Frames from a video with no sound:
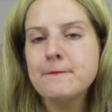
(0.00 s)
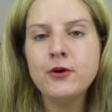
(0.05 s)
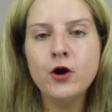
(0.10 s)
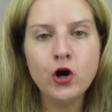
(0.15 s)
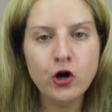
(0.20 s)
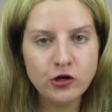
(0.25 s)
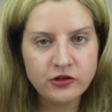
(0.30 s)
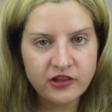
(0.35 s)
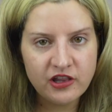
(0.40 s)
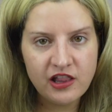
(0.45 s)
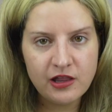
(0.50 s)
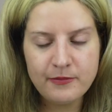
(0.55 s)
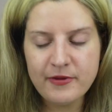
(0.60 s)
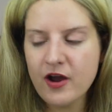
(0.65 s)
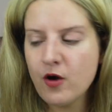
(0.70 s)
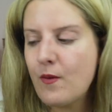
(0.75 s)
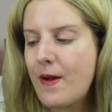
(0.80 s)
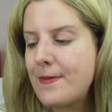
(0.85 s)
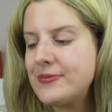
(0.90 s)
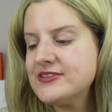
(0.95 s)
per the La
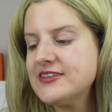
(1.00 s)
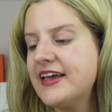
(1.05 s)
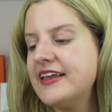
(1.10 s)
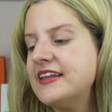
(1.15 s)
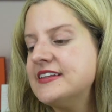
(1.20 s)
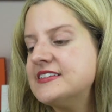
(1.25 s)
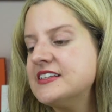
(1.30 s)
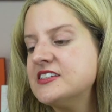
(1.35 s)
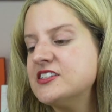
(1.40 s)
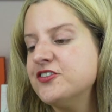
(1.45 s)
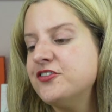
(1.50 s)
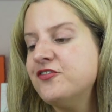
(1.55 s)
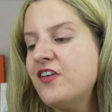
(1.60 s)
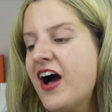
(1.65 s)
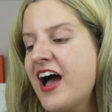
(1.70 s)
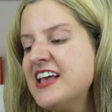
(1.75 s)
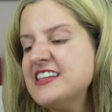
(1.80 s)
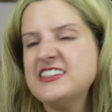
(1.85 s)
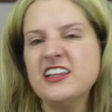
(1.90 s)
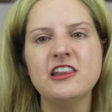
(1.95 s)
Mer website, is it
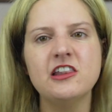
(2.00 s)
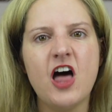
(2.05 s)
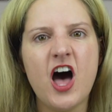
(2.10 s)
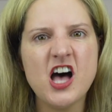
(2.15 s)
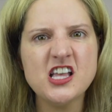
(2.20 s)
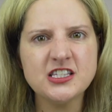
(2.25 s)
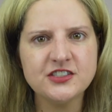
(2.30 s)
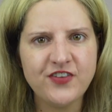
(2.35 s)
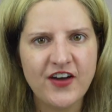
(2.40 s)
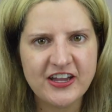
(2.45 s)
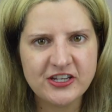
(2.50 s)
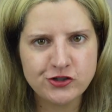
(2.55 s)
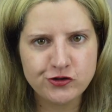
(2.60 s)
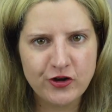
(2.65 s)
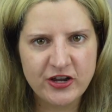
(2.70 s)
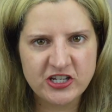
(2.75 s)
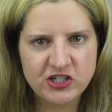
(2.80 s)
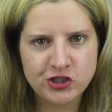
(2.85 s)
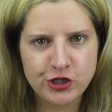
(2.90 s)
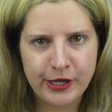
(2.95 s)
defies the laws of
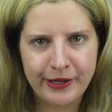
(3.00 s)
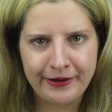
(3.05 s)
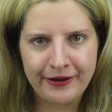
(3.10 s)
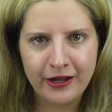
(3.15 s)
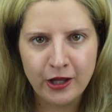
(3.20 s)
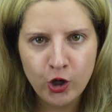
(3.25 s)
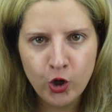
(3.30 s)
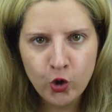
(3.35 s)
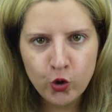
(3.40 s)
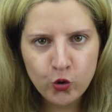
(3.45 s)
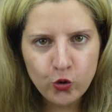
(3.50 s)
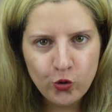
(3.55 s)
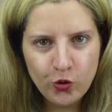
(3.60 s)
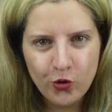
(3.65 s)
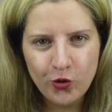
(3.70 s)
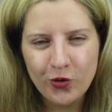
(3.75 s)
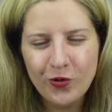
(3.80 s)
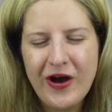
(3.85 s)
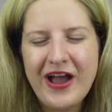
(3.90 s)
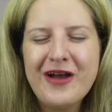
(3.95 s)
hydration.
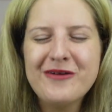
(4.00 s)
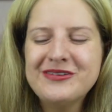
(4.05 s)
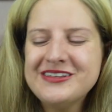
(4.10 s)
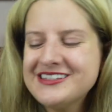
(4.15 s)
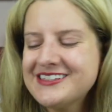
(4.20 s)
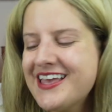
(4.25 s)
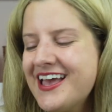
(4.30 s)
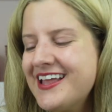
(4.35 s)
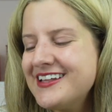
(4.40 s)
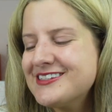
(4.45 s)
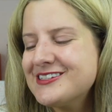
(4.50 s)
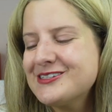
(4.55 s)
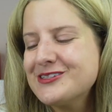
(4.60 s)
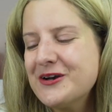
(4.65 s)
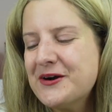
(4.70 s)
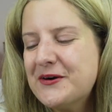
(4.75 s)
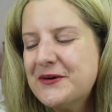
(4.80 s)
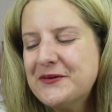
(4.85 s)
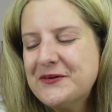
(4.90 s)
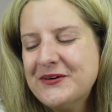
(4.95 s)
Ooh, I always get
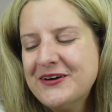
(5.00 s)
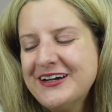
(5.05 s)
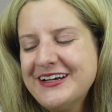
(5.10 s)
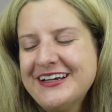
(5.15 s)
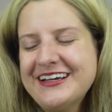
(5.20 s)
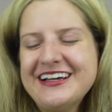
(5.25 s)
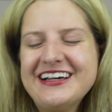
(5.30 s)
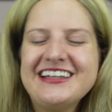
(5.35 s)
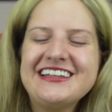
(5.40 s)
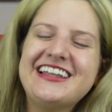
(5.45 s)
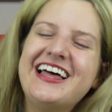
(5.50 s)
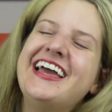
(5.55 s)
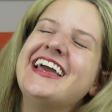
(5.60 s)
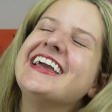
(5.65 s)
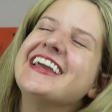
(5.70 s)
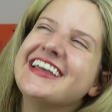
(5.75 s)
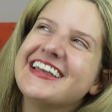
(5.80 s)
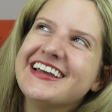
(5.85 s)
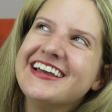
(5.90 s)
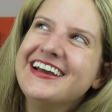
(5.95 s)
so,
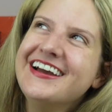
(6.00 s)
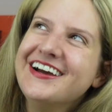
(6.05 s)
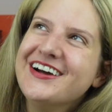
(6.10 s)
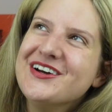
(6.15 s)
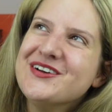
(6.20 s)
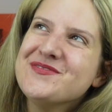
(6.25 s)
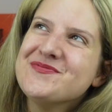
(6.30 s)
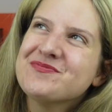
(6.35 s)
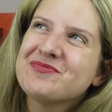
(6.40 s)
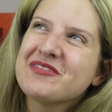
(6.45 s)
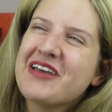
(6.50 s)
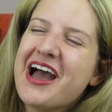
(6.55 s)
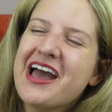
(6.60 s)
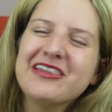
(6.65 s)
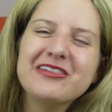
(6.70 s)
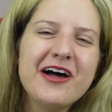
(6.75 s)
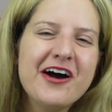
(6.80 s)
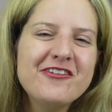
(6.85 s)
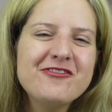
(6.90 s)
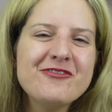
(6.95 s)
I
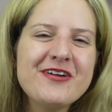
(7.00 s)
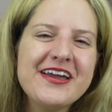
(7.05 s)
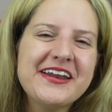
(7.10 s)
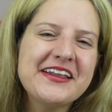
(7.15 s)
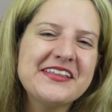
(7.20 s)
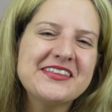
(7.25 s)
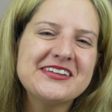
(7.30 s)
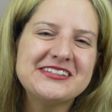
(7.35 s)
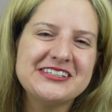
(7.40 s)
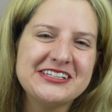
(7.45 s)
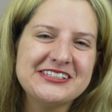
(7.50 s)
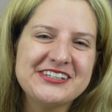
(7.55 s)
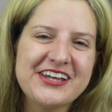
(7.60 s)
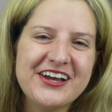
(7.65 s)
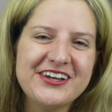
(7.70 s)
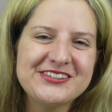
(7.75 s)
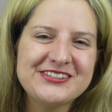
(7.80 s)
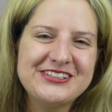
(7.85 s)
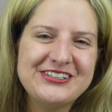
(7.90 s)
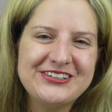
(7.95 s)
love reading the
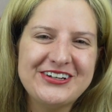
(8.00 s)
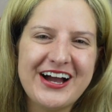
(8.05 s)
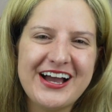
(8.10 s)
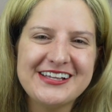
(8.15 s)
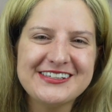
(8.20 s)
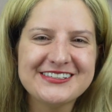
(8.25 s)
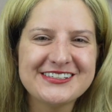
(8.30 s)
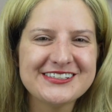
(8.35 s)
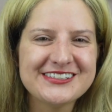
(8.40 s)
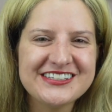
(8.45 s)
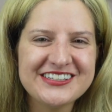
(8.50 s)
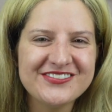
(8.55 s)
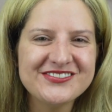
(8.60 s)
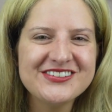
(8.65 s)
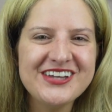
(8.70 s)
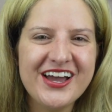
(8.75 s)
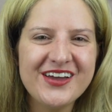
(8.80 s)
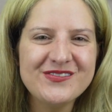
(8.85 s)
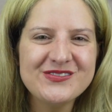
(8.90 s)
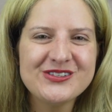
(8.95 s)
details to you guys because
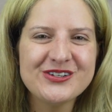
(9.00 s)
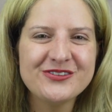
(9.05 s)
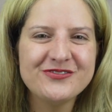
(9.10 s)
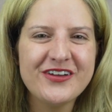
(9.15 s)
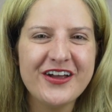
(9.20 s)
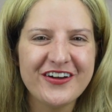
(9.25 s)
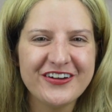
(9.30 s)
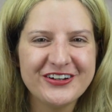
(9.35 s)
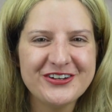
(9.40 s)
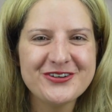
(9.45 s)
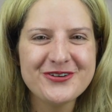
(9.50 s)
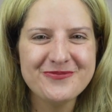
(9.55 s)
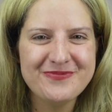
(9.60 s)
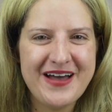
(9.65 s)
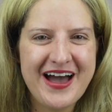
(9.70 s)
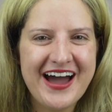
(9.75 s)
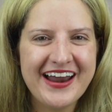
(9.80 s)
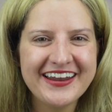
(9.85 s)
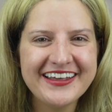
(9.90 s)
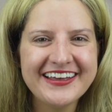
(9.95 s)
sometimes they're very
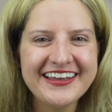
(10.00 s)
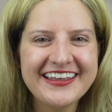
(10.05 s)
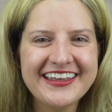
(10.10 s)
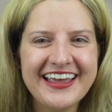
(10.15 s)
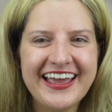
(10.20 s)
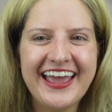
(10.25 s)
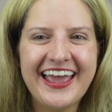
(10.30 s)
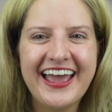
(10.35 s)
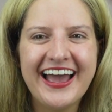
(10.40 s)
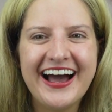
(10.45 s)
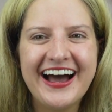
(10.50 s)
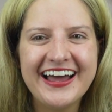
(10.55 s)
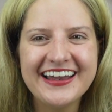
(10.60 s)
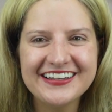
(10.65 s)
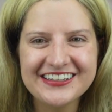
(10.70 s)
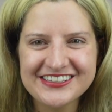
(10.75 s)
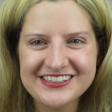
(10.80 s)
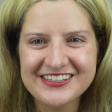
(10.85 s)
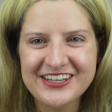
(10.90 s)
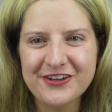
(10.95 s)
dramatic,
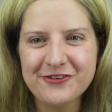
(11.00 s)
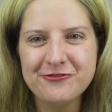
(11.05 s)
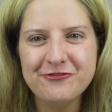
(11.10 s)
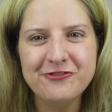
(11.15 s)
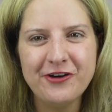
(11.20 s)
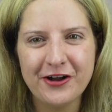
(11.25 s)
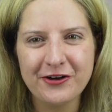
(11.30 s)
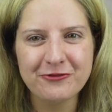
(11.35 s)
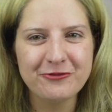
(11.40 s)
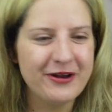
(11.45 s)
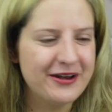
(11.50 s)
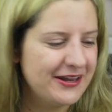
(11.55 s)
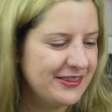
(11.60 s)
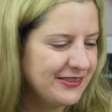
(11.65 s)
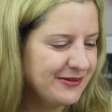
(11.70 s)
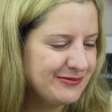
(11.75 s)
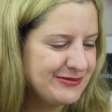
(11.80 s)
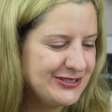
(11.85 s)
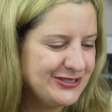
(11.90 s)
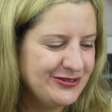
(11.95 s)
and it's fun
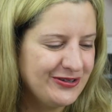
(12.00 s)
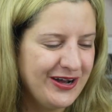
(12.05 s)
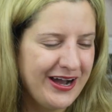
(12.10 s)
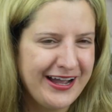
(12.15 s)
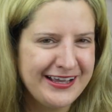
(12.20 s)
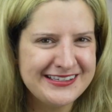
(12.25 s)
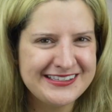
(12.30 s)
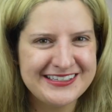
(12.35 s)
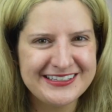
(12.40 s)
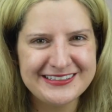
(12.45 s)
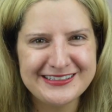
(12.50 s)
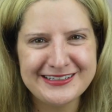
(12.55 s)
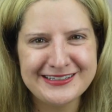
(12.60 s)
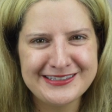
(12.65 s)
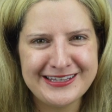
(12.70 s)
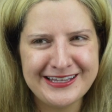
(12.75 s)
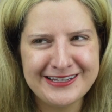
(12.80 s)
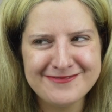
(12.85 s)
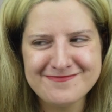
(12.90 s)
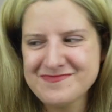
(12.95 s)
reading them to you guys because it's